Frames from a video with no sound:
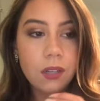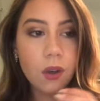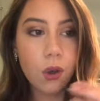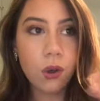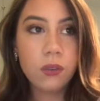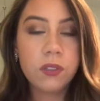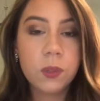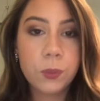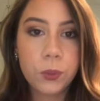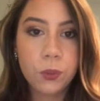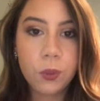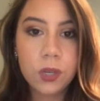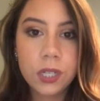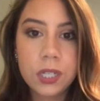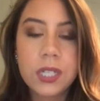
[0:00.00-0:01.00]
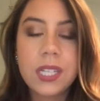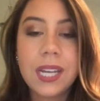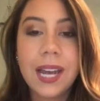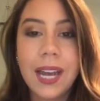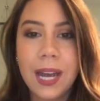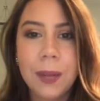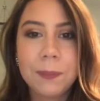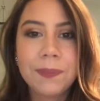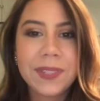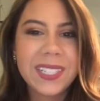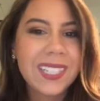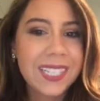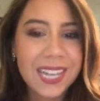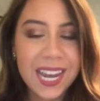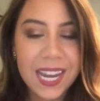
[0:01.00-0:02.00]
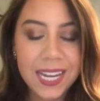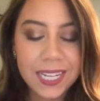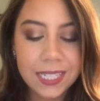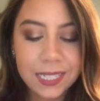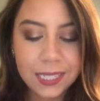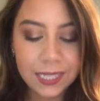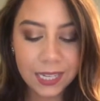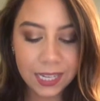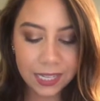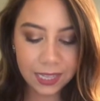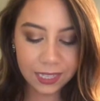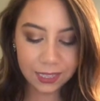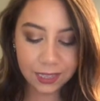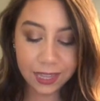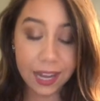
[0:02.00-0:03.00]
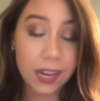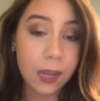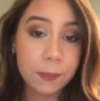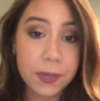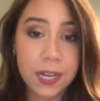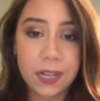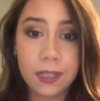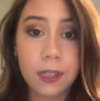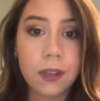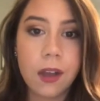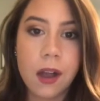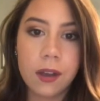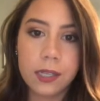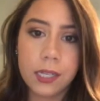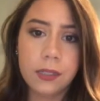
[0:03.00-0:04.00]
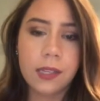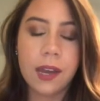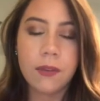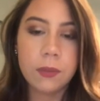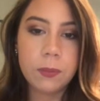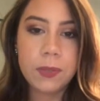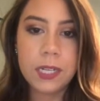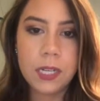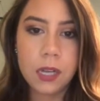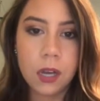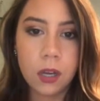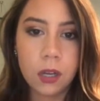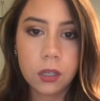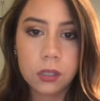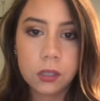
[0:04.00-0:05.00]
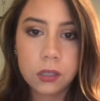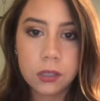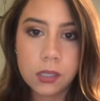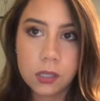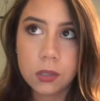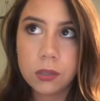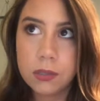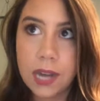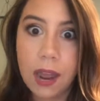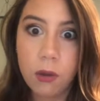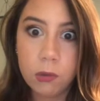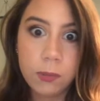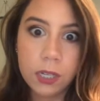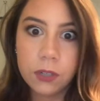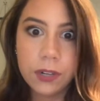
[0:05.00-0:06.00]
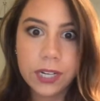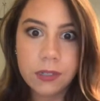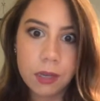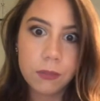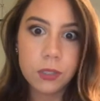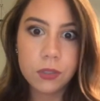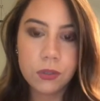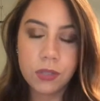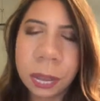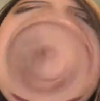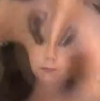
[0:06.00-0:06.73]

overboard, stained, anything like that, updating the caulking, that would be, now would be a great time to do that.